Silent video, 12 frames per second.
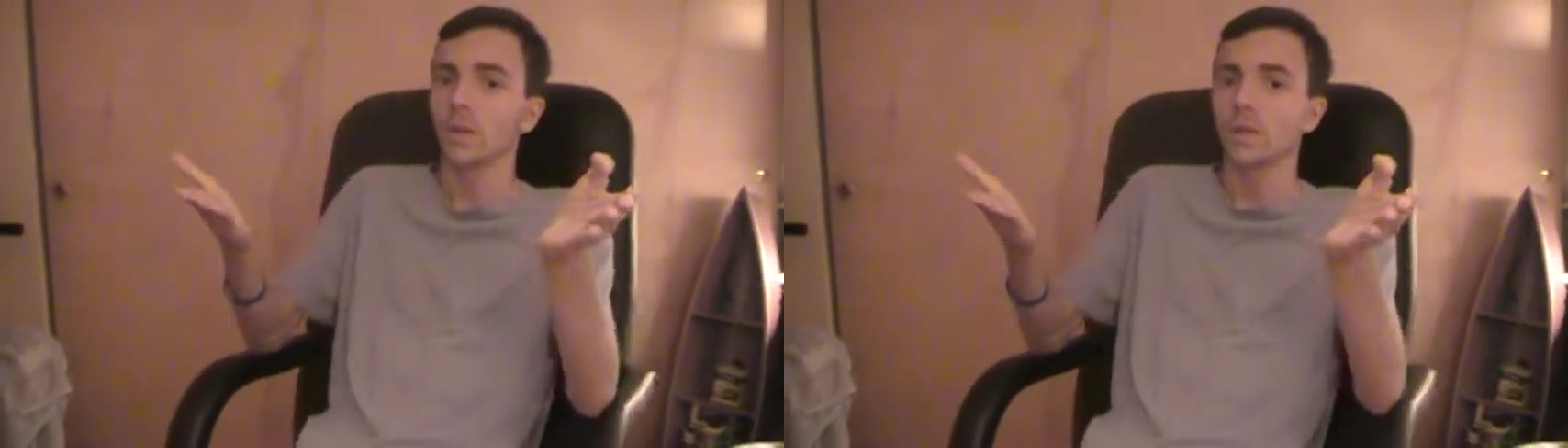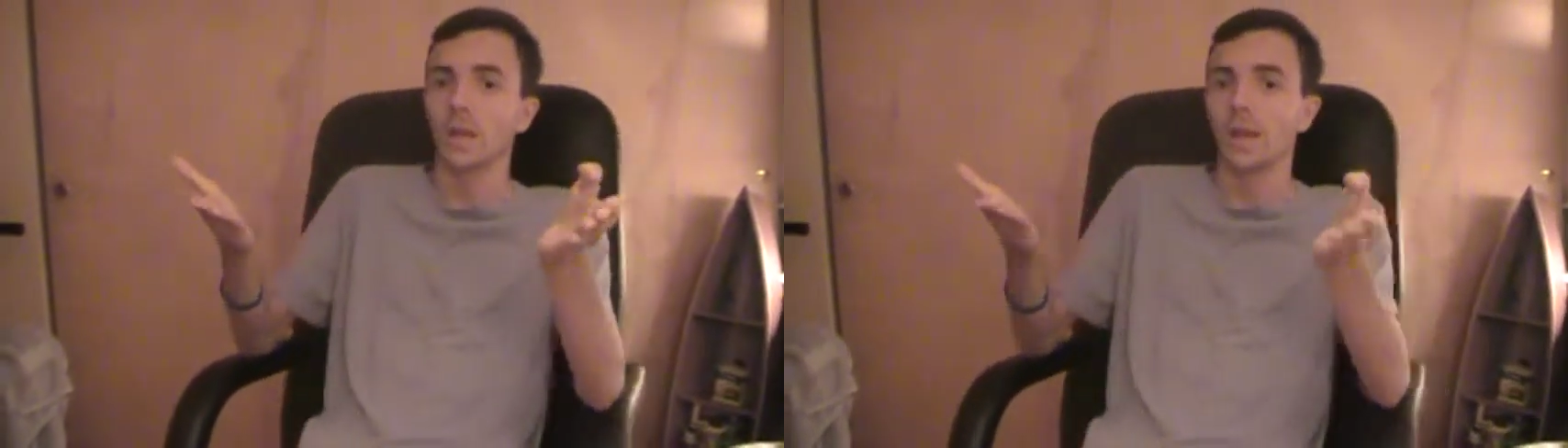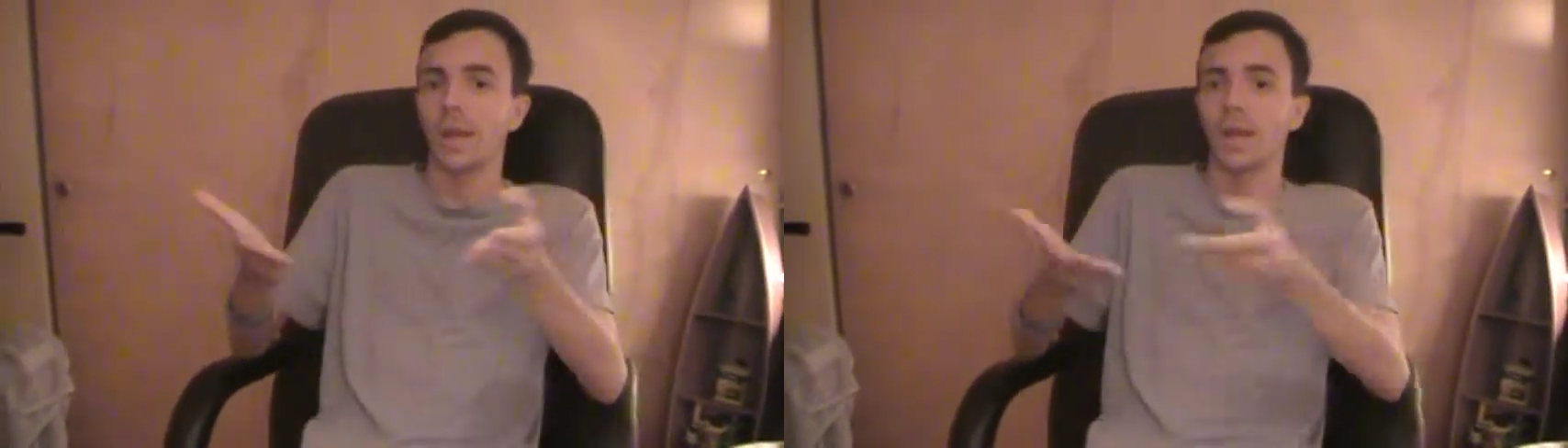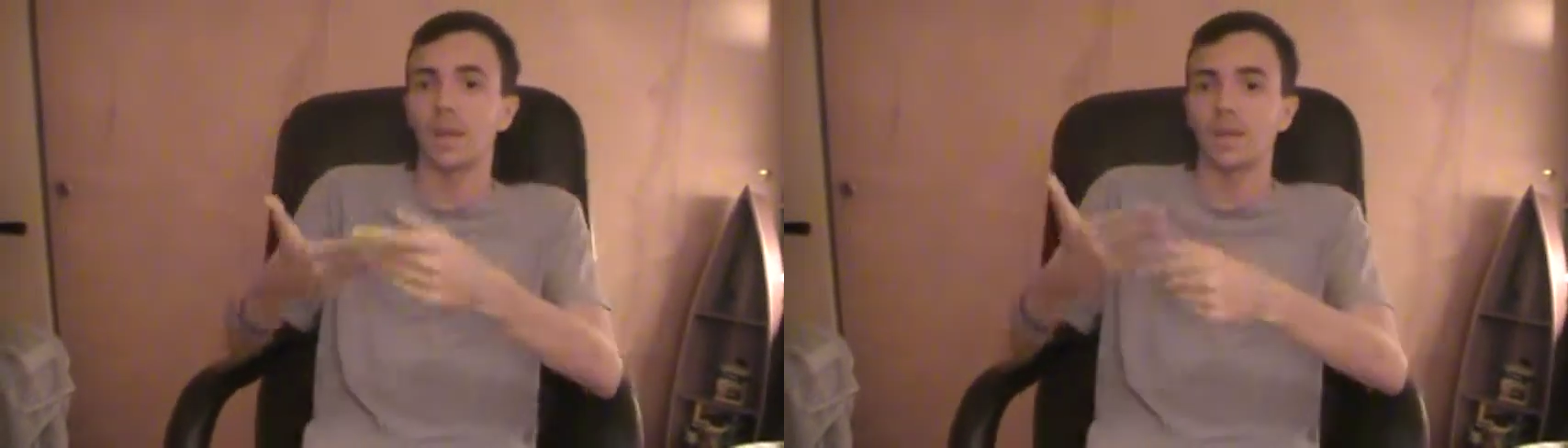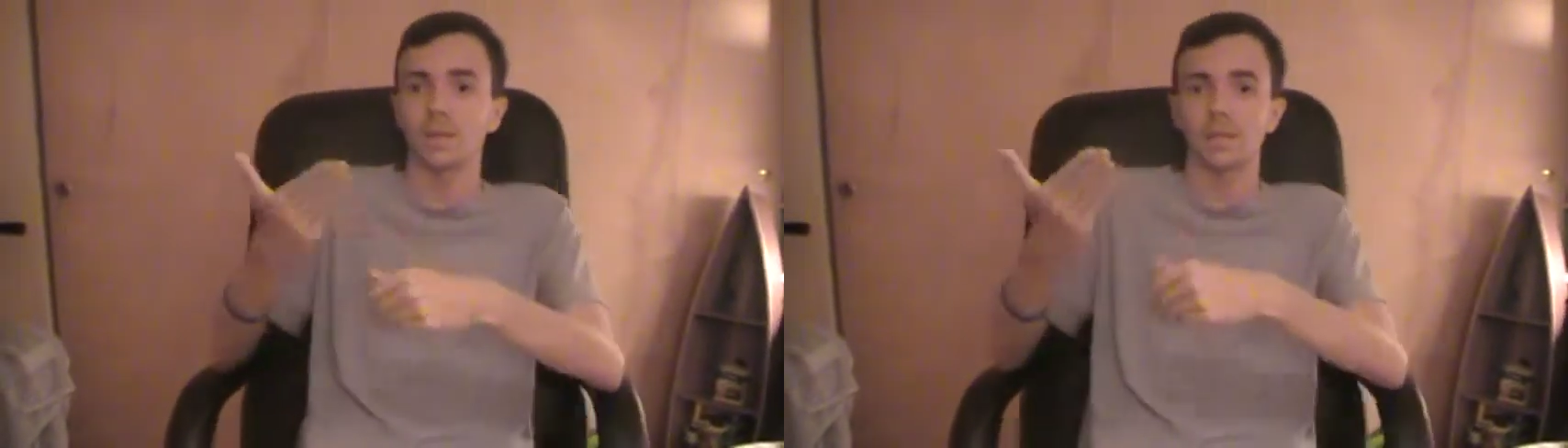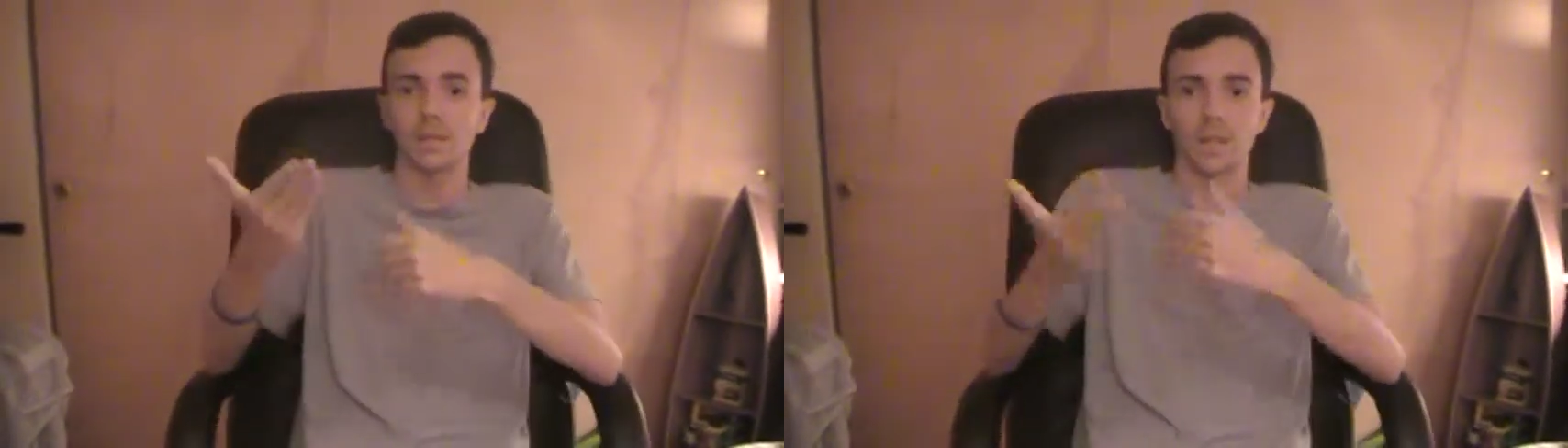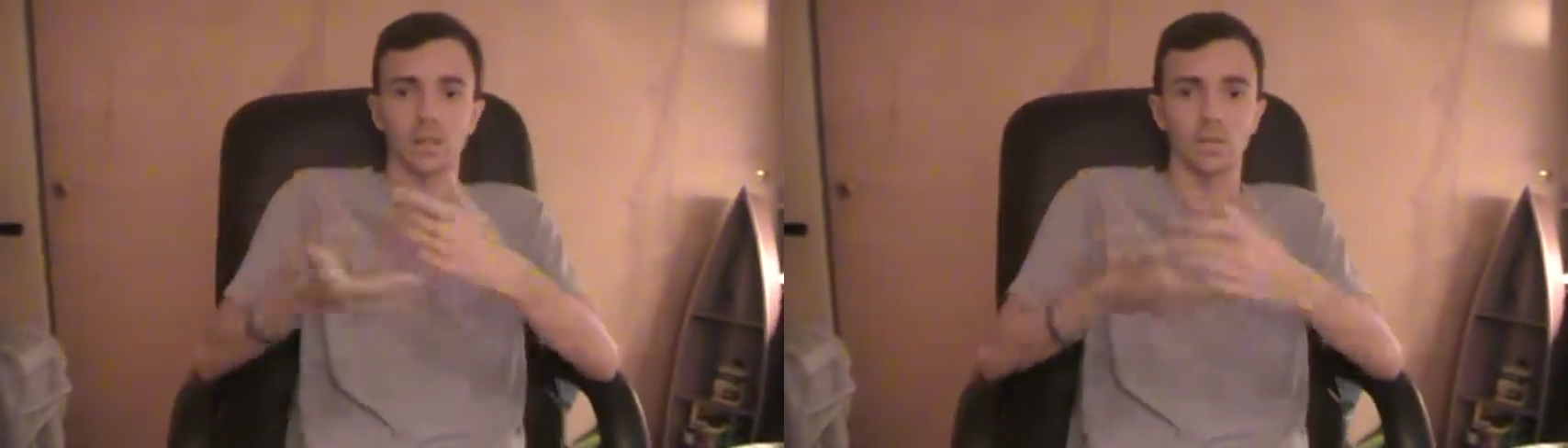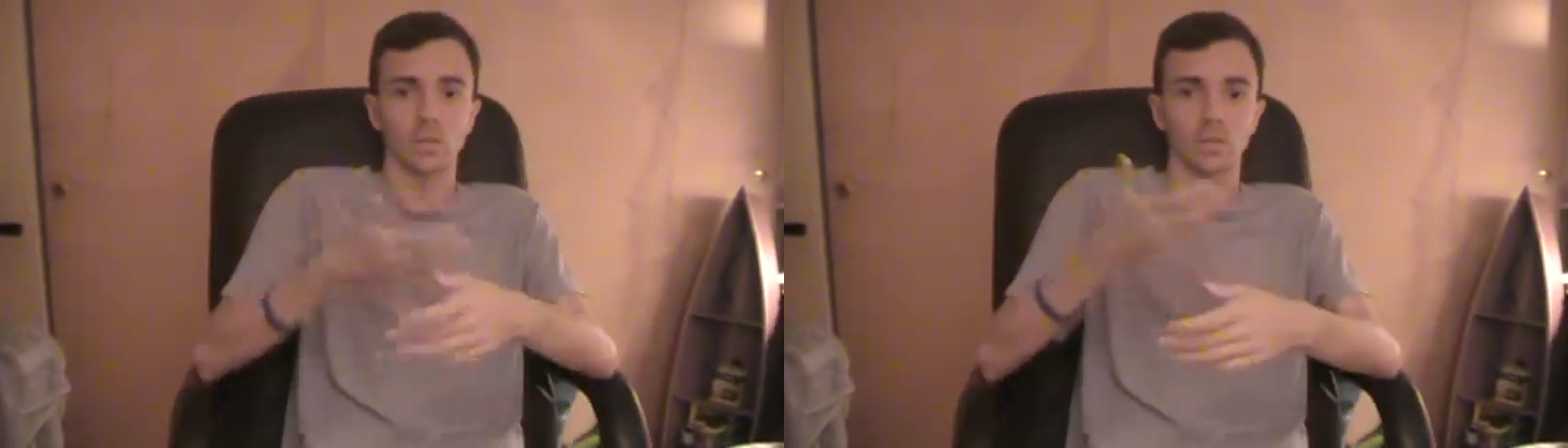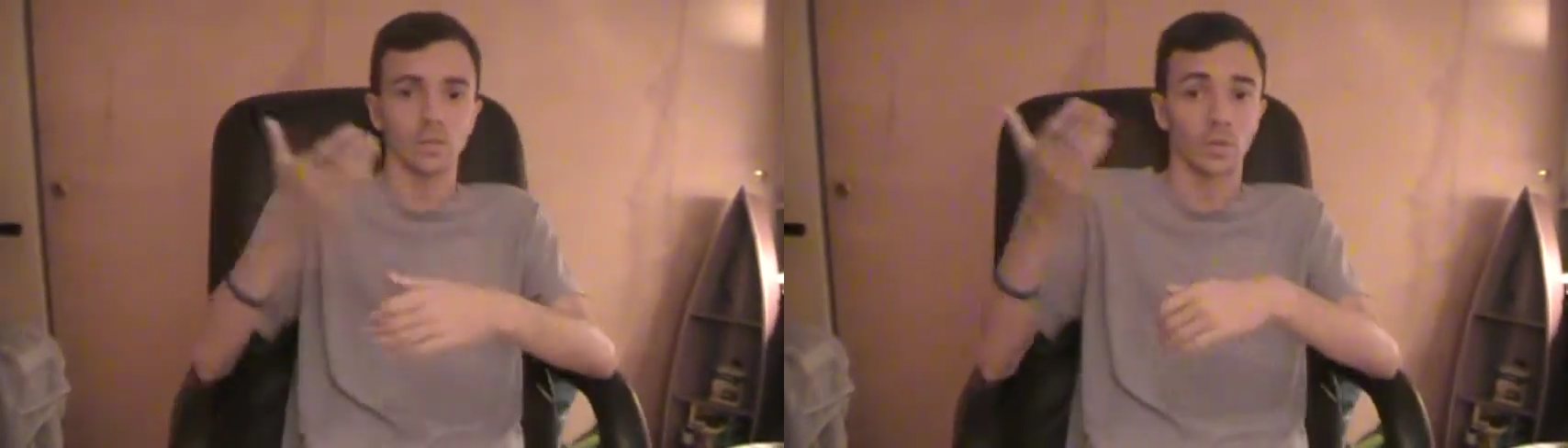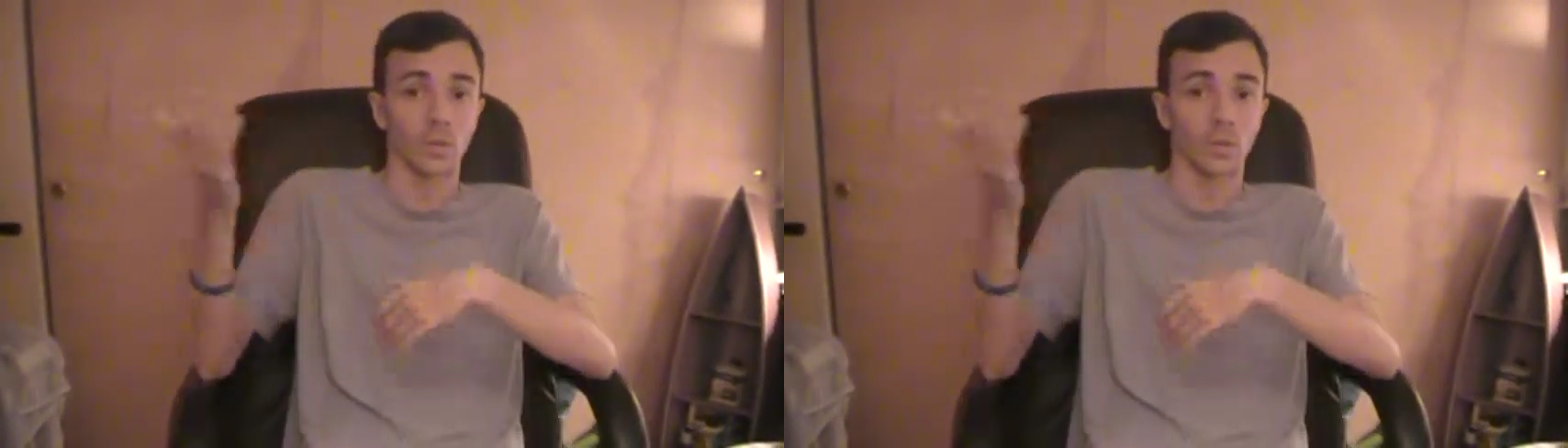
and stay tuned for